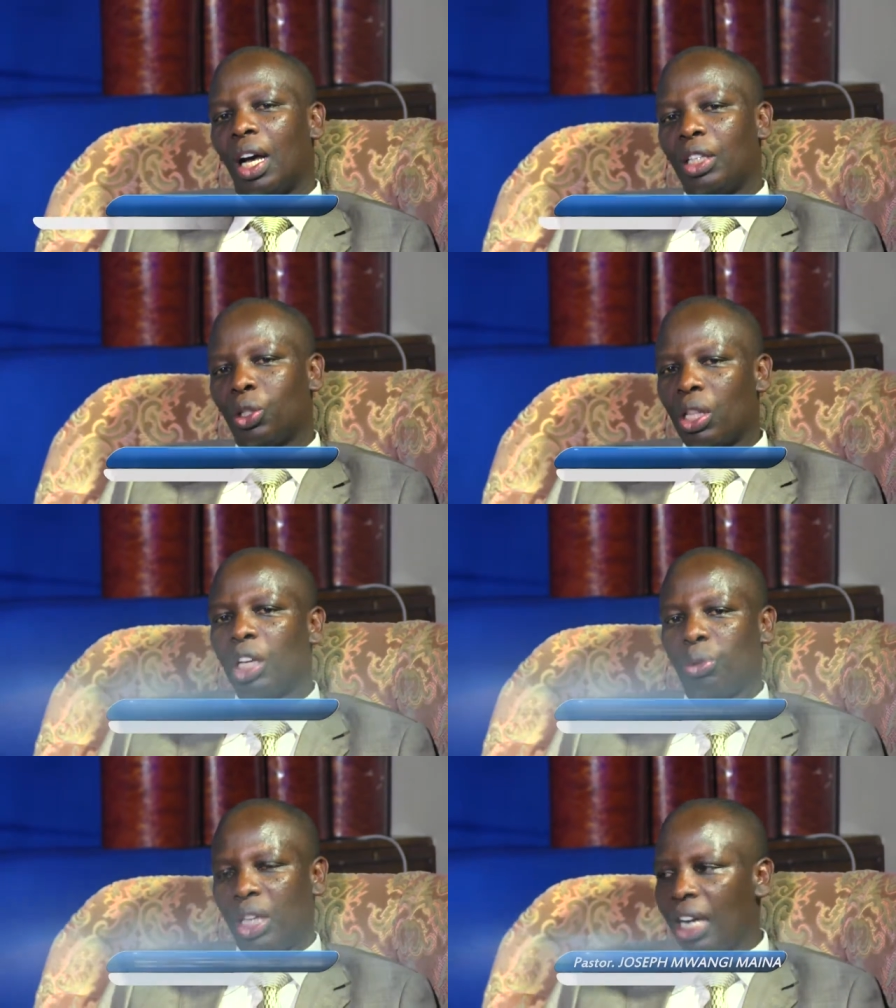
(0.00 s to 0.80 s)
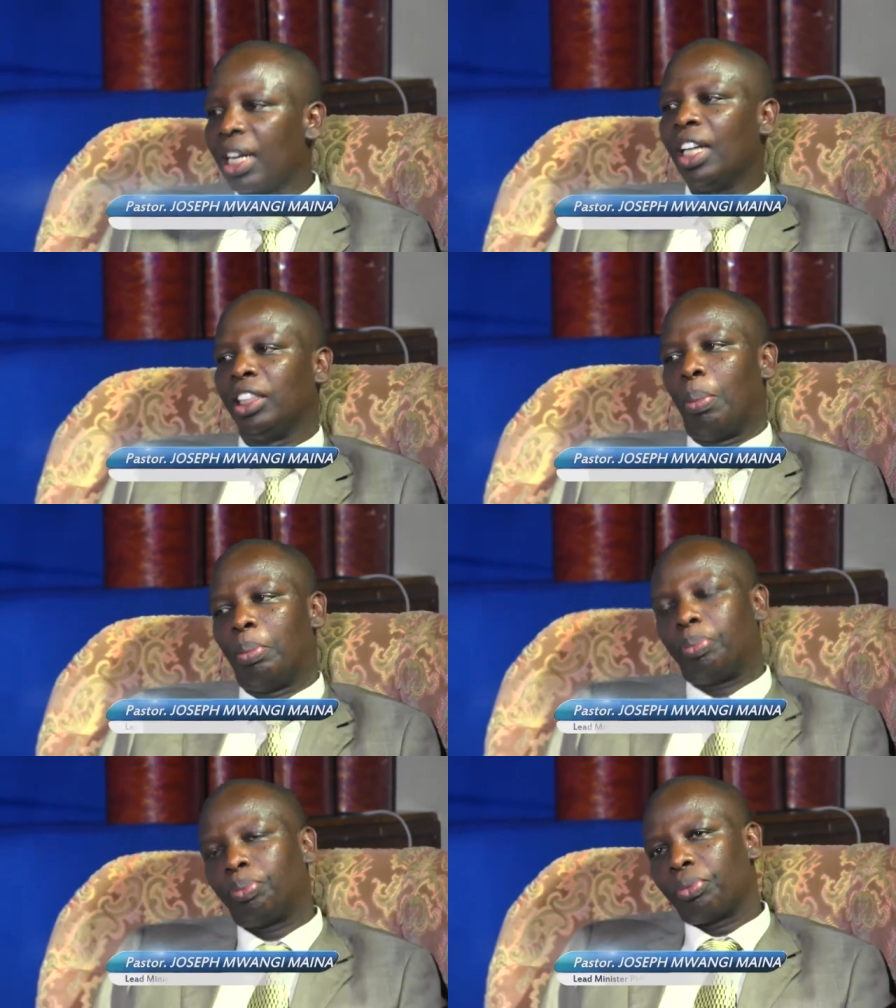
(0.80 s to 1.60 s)
so that we can catch up.
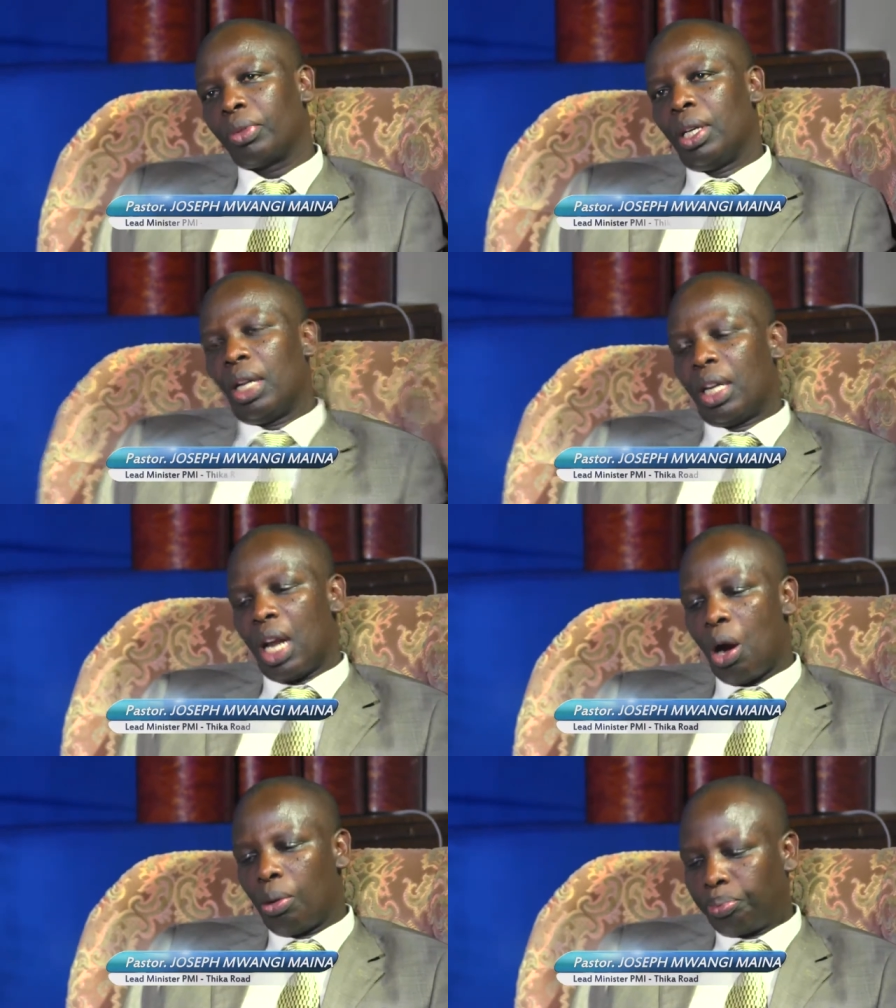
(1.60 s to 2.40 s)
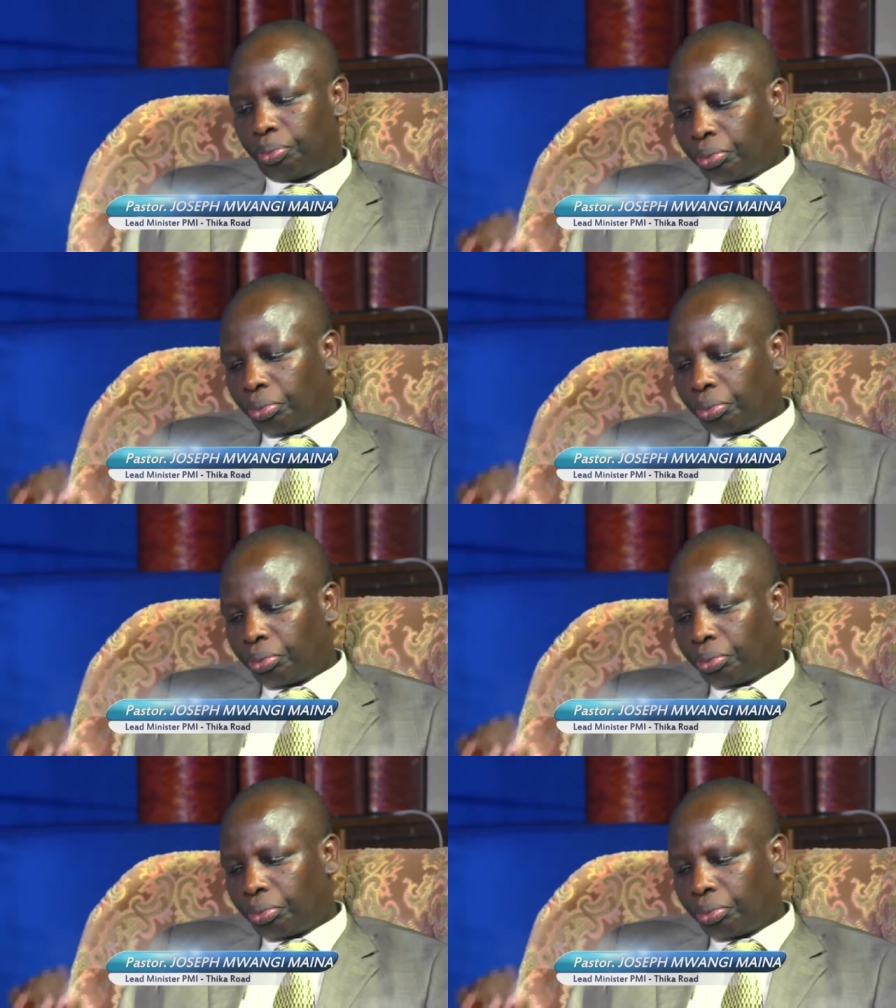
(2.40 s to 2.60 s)
Now,